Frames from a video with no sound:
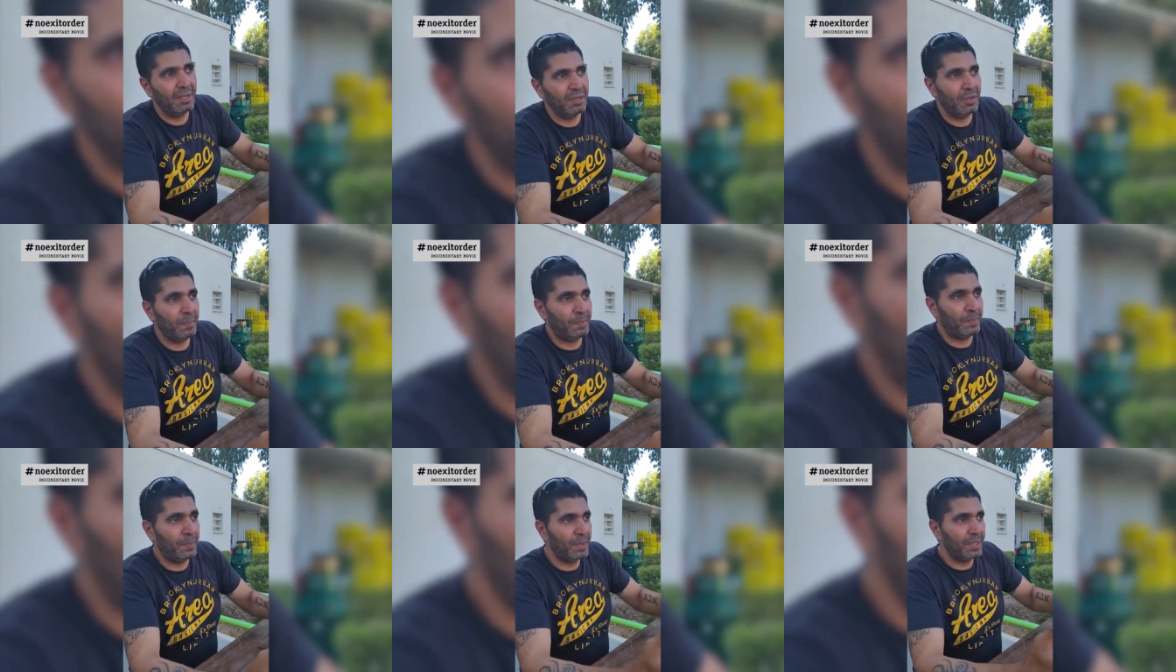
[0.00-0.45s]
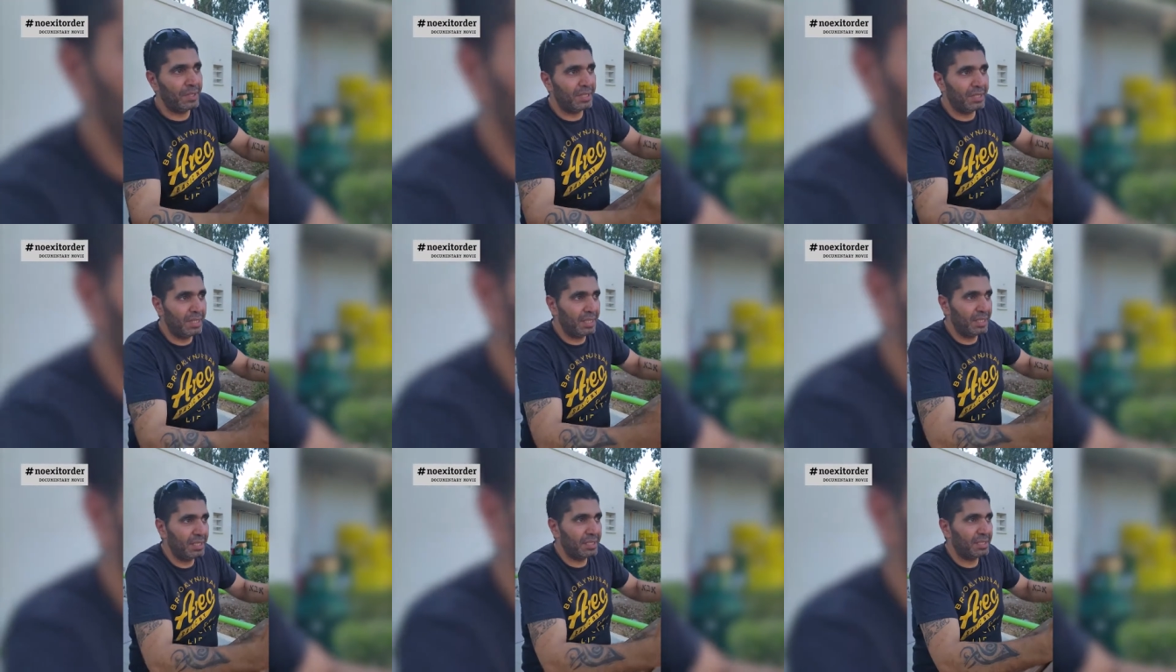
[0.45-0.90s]
you
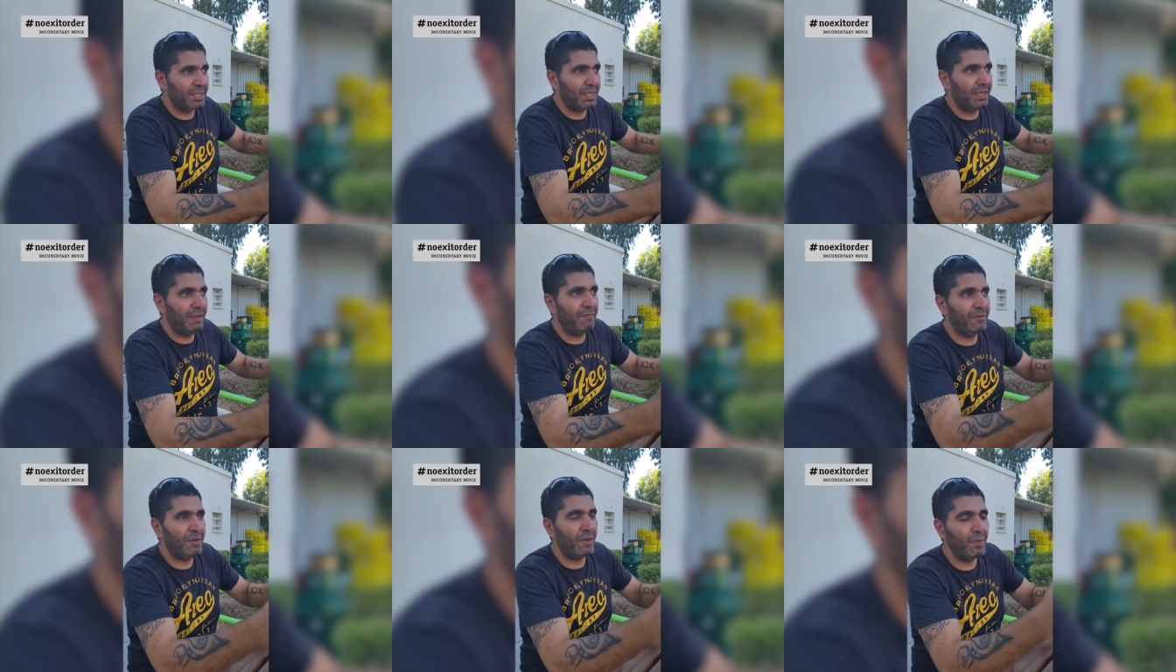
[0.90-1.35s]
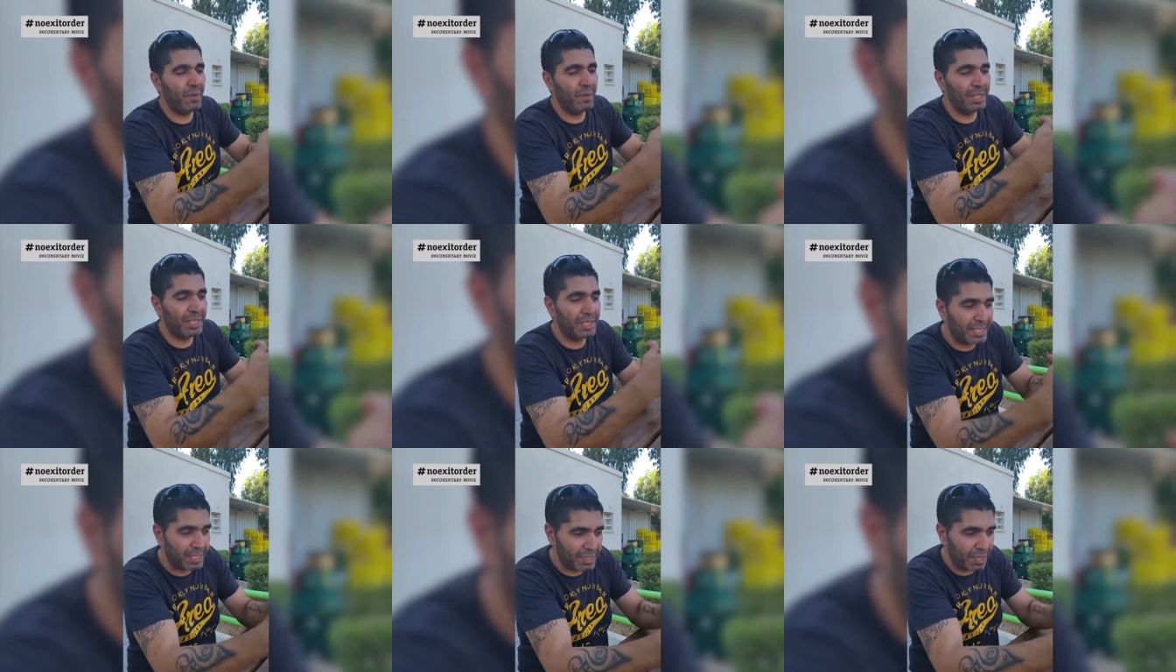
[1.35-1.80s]
put this, if you
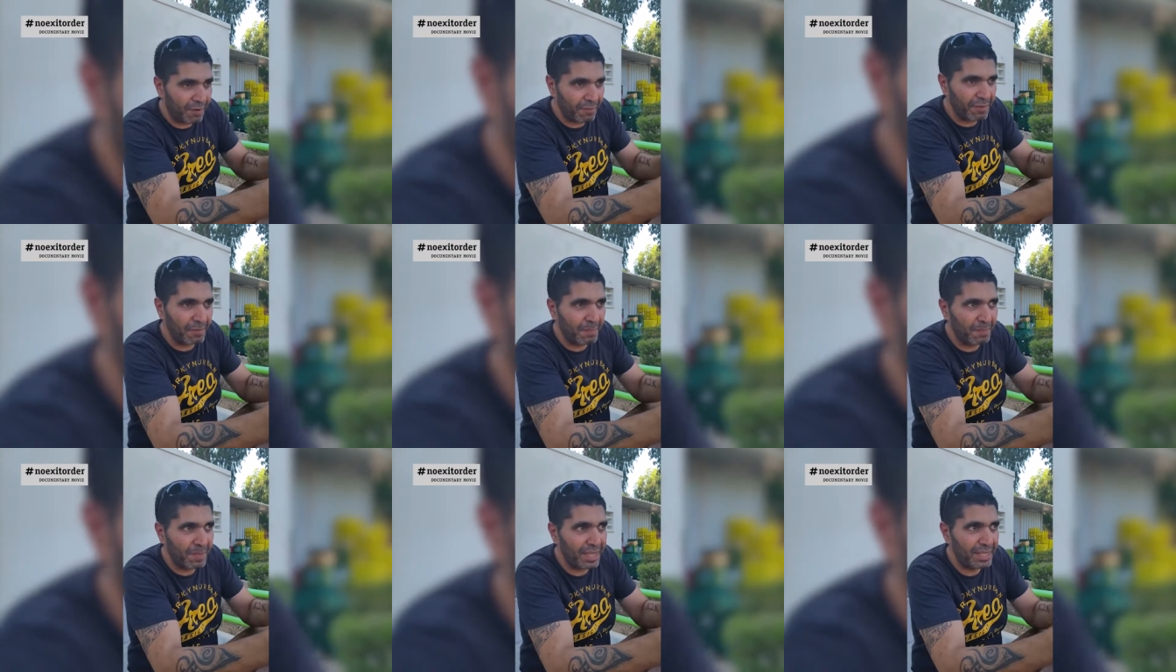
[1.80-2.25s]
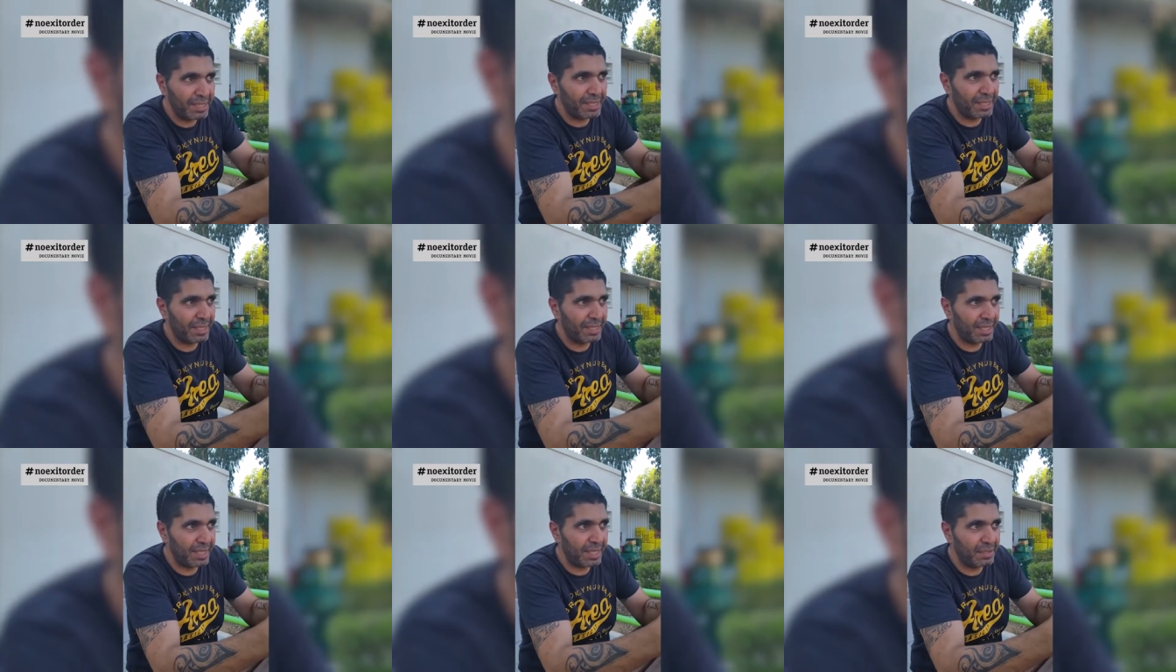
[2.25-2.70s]
will solve the
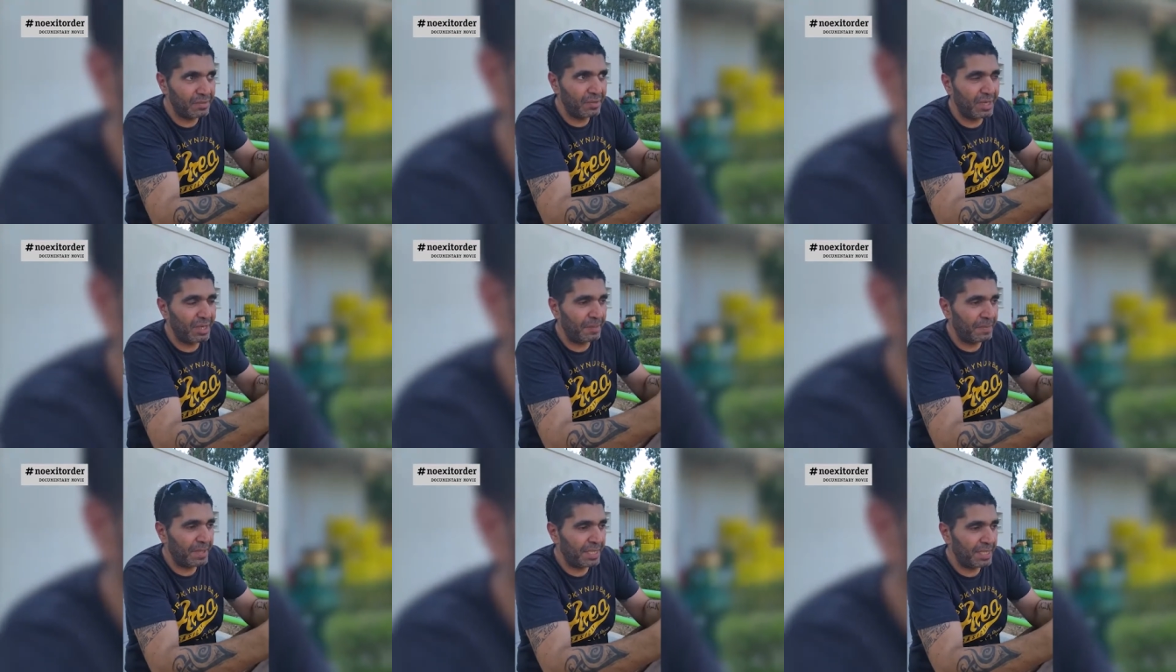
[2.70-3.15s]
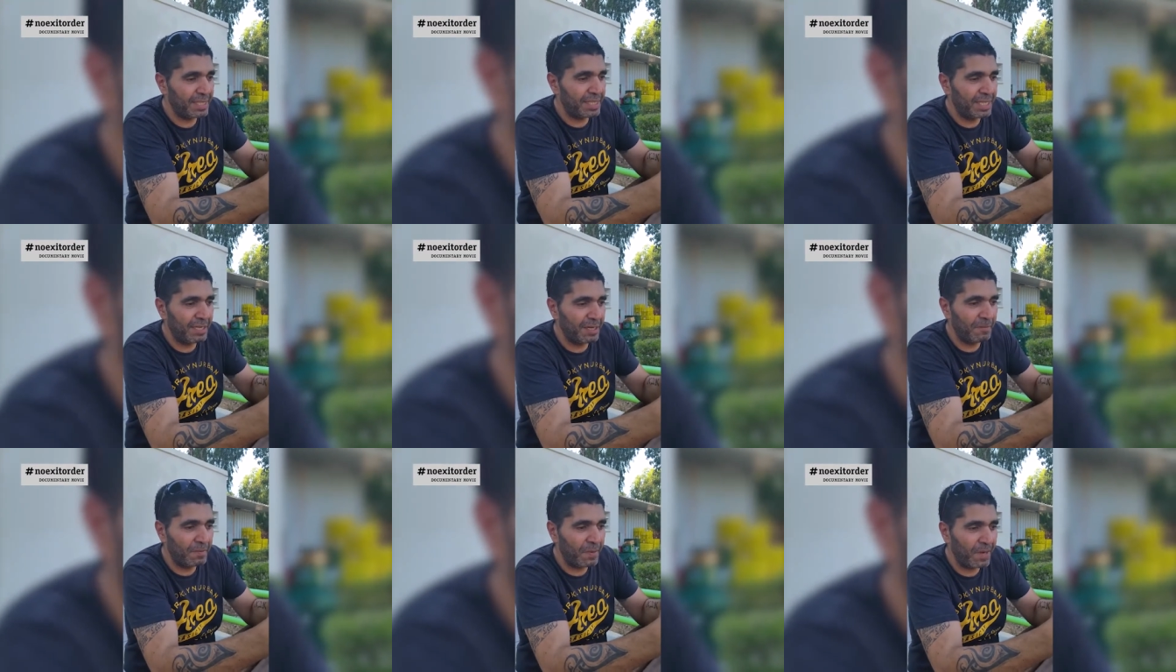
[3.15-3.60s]

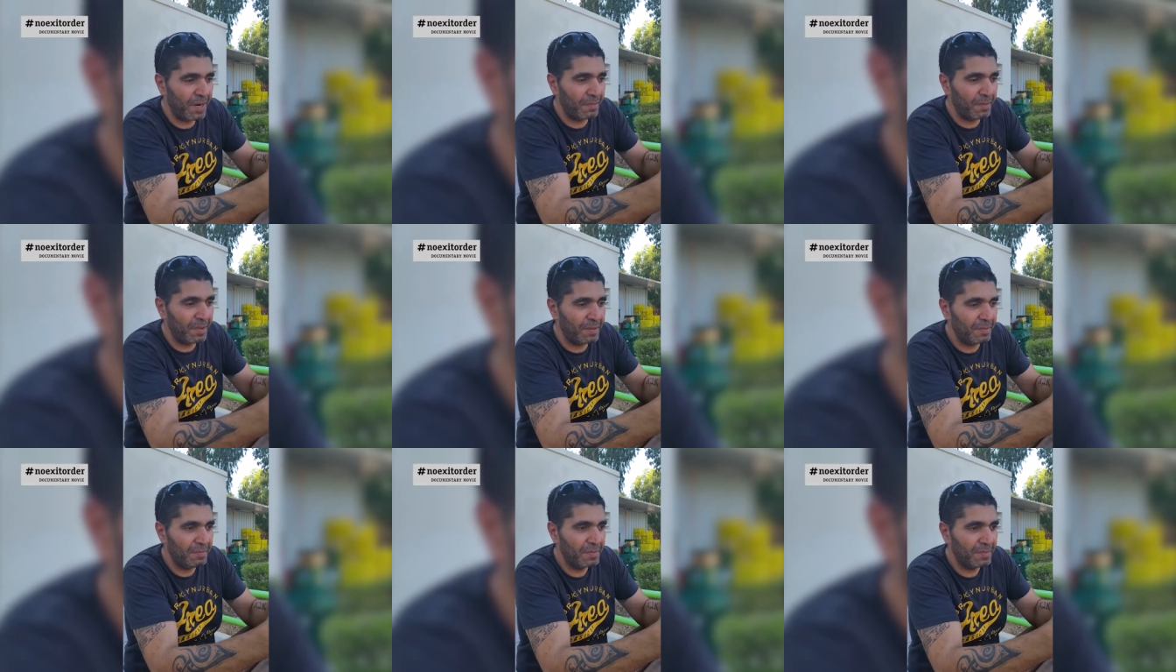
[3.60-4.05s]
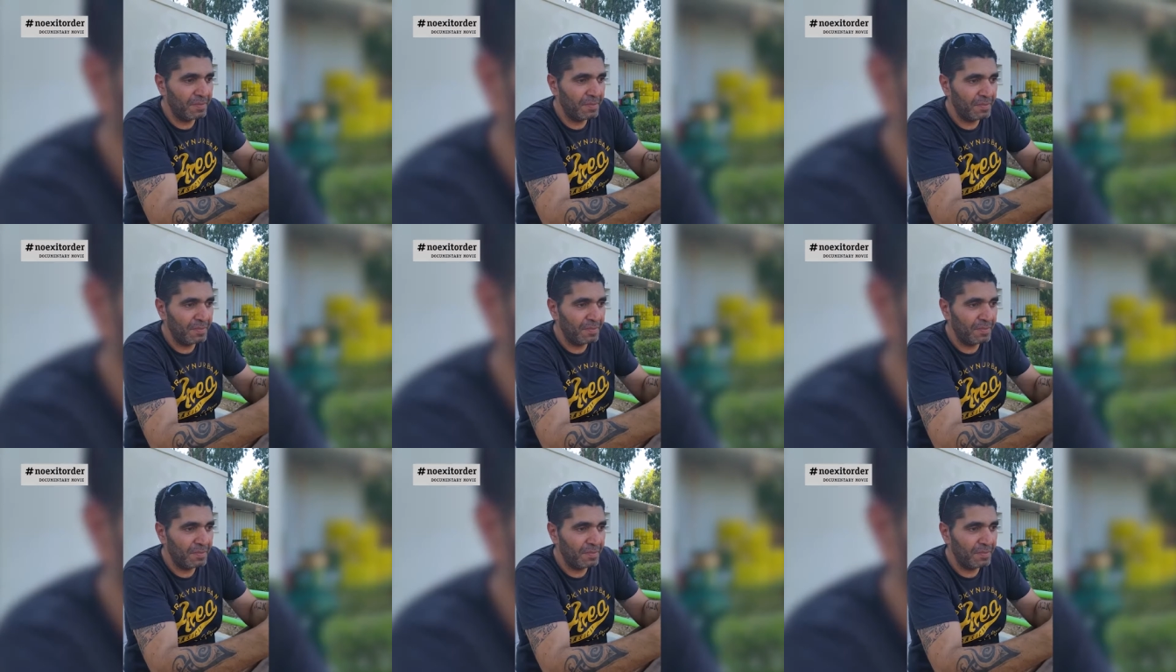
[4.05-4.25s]
Israeli-Palestinian problem,